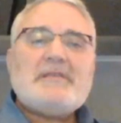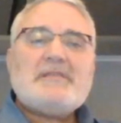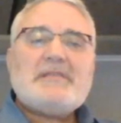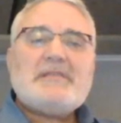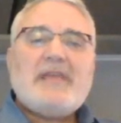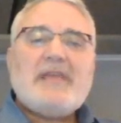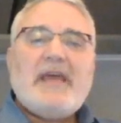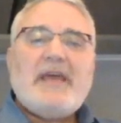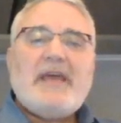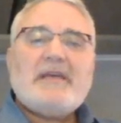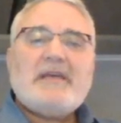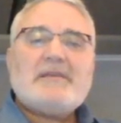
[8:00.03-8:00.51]

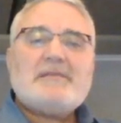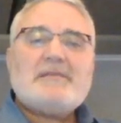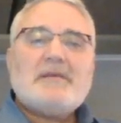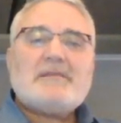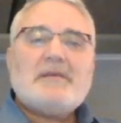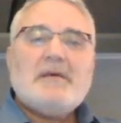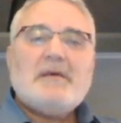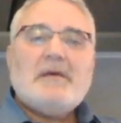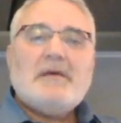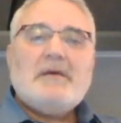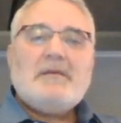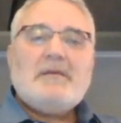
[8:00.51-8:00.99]
things
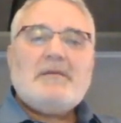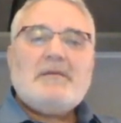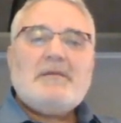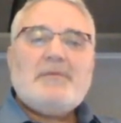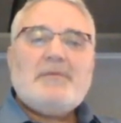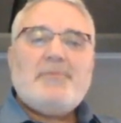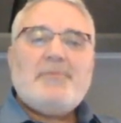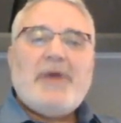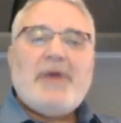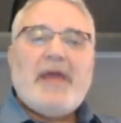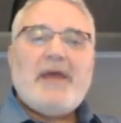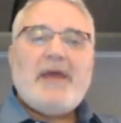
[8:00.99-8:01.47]

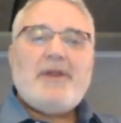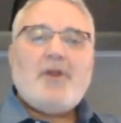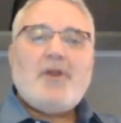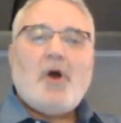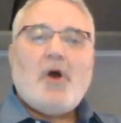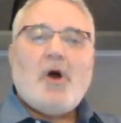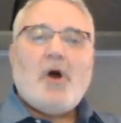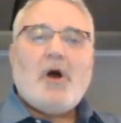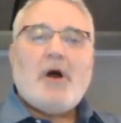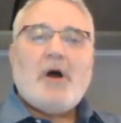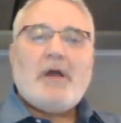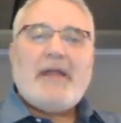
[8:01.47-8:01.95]
depend
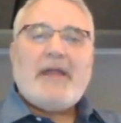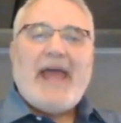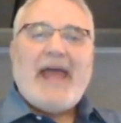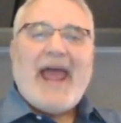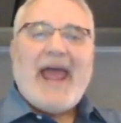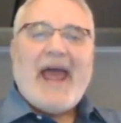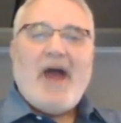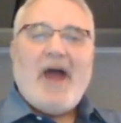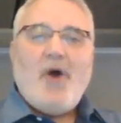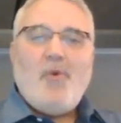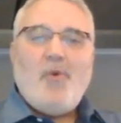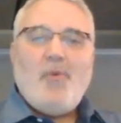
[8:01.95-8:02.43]
on
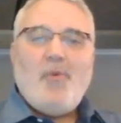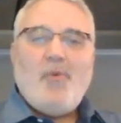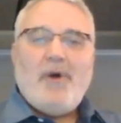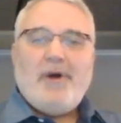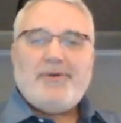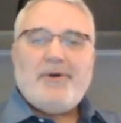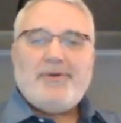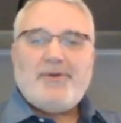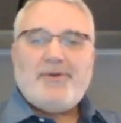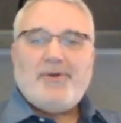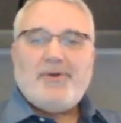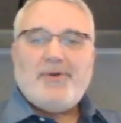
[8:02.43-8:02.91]
how
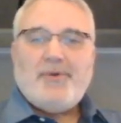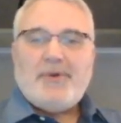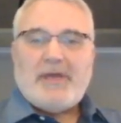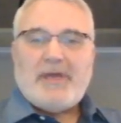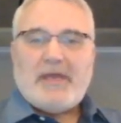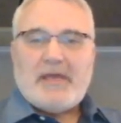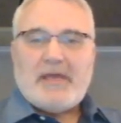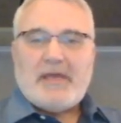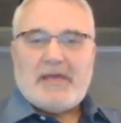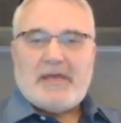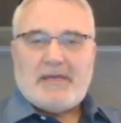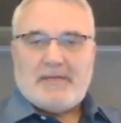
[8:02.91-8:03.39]
well you
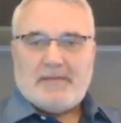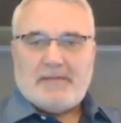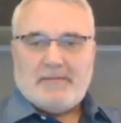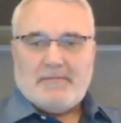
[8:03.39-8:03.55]
eat.